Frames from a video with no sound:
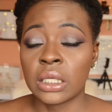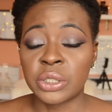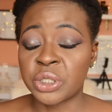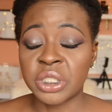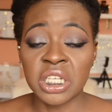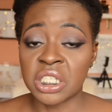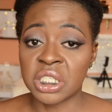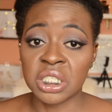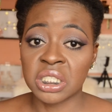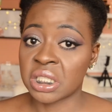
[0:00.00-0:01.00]
your skin is
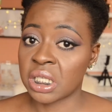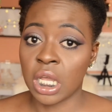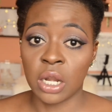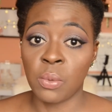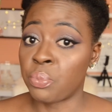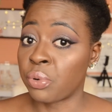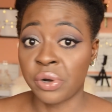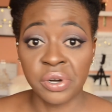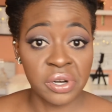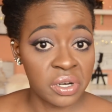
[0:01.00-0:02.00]
just gonna
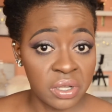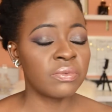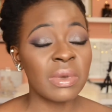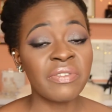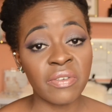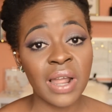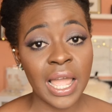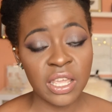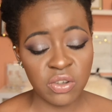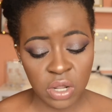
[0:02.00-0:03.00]
burn. My favorite
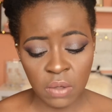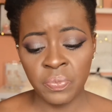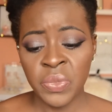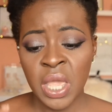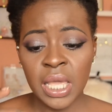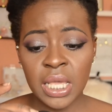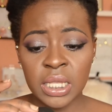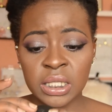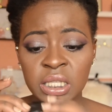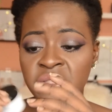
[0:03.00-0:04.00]
eye cream
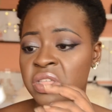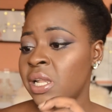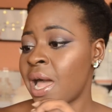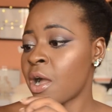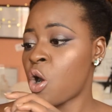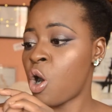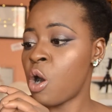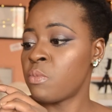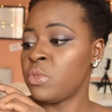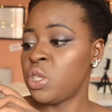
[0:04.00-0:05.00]
is the
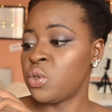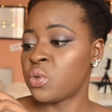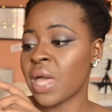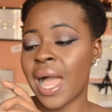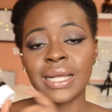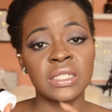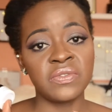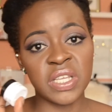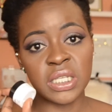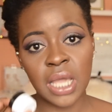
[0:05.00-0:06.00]
Lancome Youth
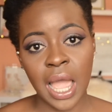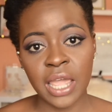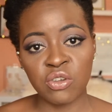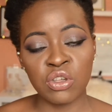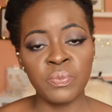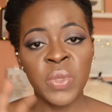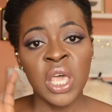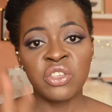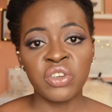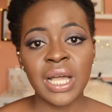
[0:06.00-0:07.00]
Activating Eye Cream.
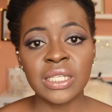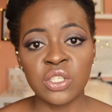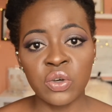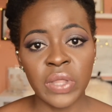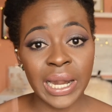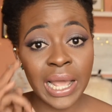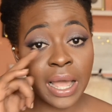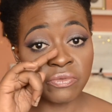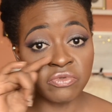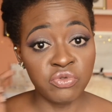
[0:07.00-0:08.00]
You guys know that I
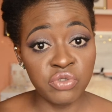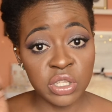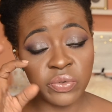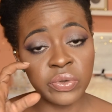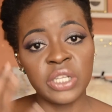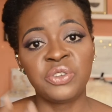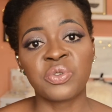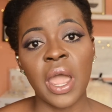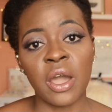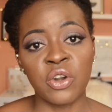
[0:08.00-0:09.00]
have really
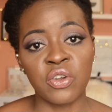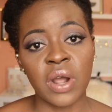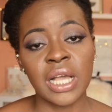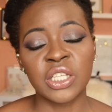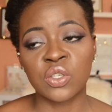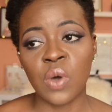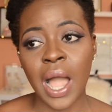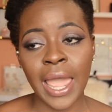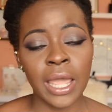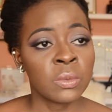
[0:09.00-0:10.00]
dry under eyes, so
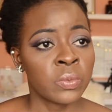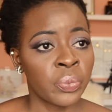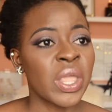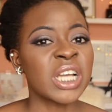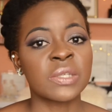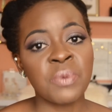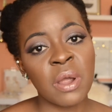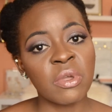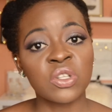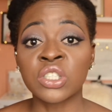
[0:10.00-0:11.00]
I
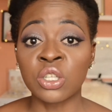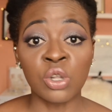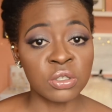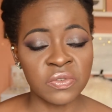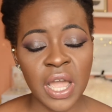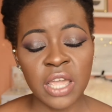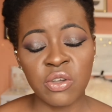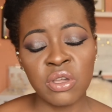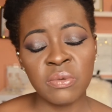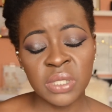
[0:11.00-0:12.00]
experiment with a lot of eye
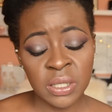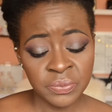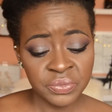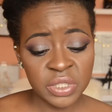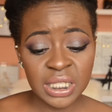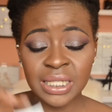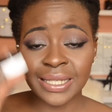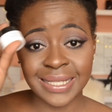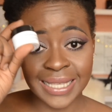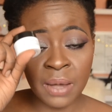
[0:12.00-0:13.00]
creams. This is a
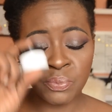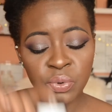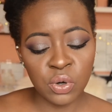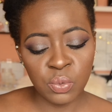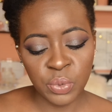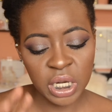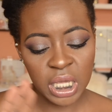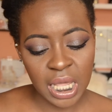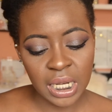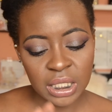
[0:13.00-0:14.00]
sample, but
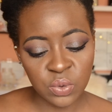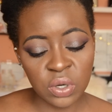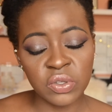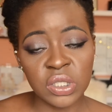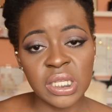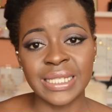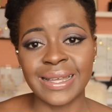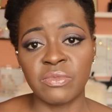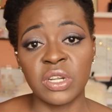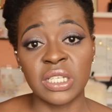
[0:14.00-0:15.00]
again, this is one of those things
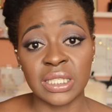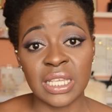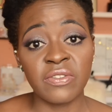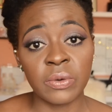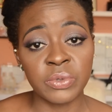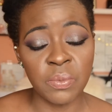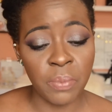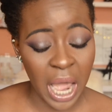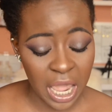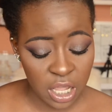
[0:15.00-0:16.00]
that I'm gonna save up to
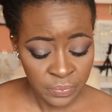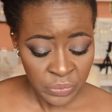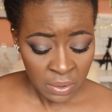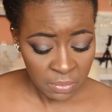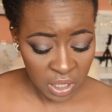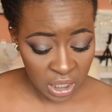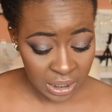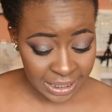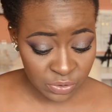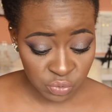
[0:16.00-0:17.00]
buy because
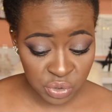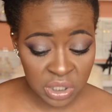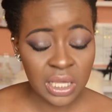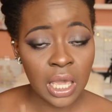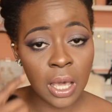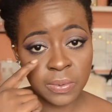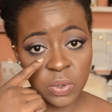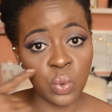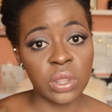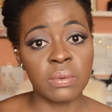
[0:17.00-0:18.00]
it has really
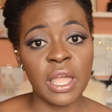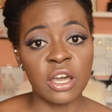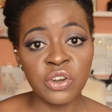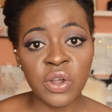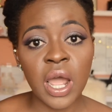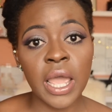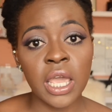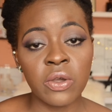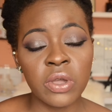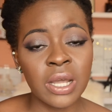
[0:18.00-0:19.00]
helped with my under eye
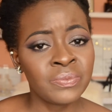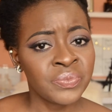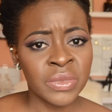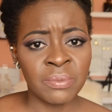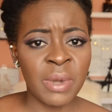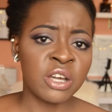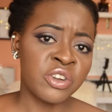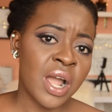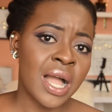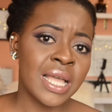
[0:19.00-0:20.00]
area. My
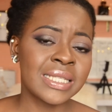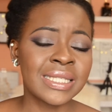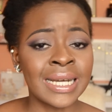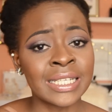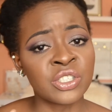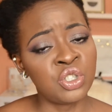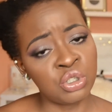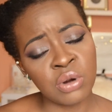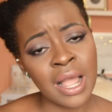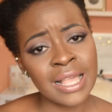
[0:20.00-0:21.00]
under eye isn't as
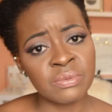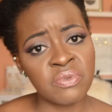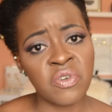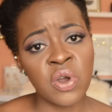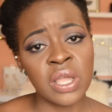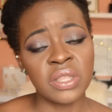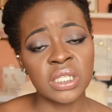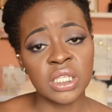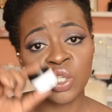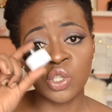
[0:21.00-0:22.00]
dry as before, and
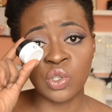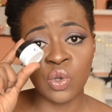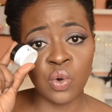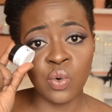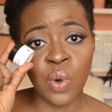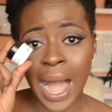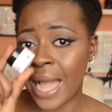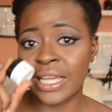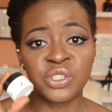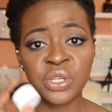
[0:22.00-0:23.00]
this is so
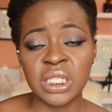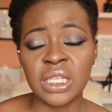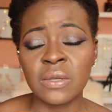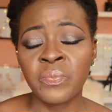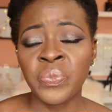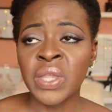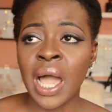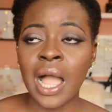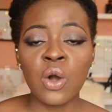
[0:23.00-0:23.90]
hydrating. I